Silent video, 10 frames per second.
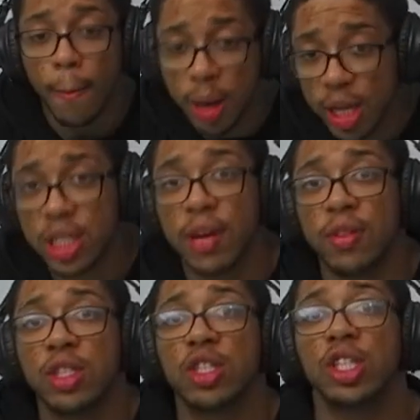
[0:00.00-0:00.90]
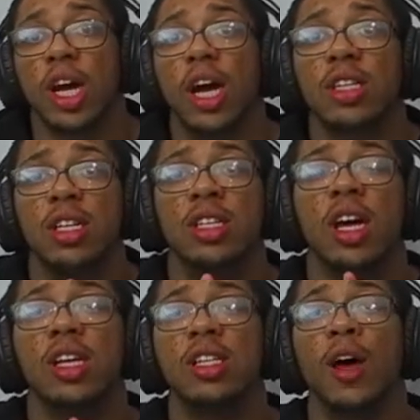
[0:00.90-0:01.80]
Please give this a share because it
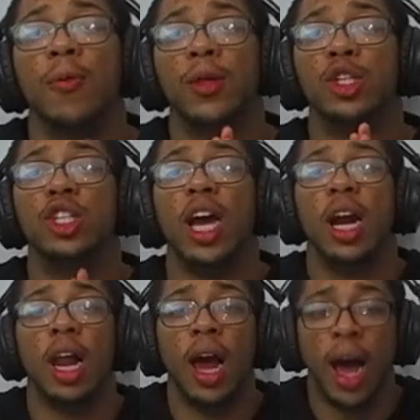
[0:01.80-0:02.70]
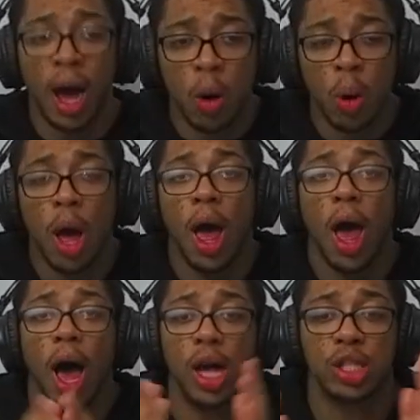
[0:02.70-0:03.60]
does help the channel out.
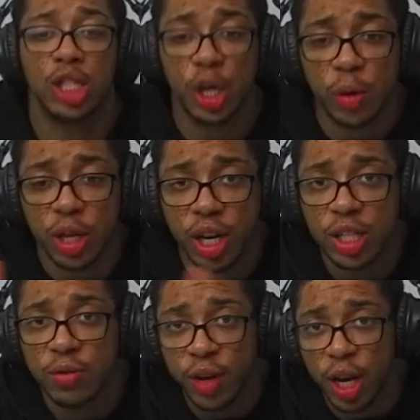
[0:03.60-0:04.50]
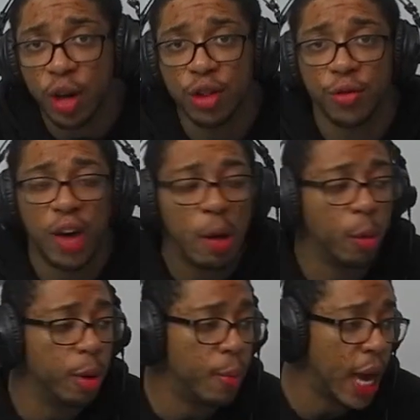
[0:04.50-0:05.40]
I'll see you in the next video. The fan will
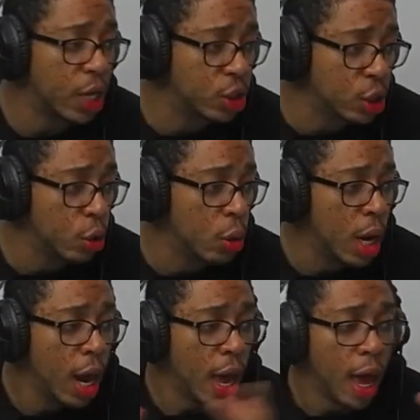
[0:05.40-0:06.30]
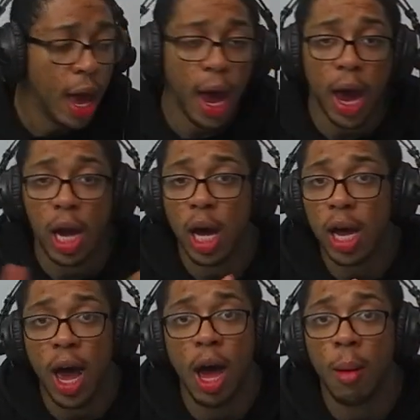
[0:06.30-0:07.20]
be back soon. And uh,
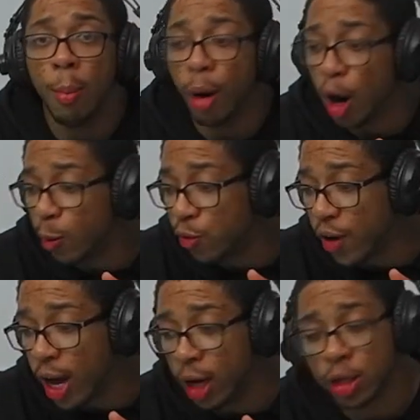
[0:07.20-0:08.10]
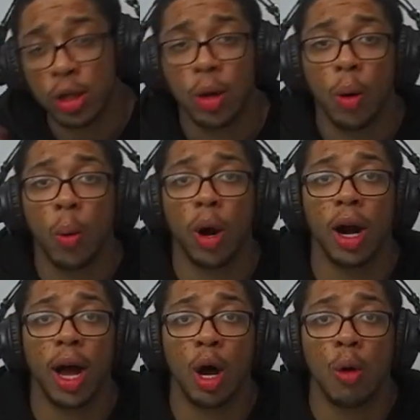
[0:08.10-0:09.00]
yeah, Barb's fans, where did
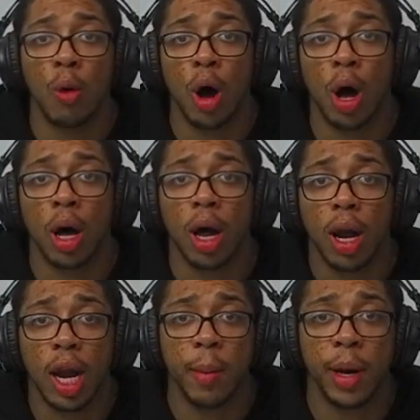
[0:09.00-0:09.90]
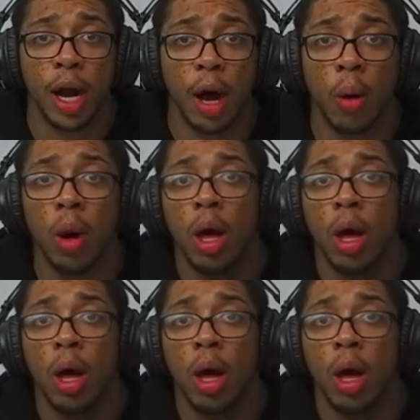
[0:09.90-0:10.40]
I go wrong? Let me know.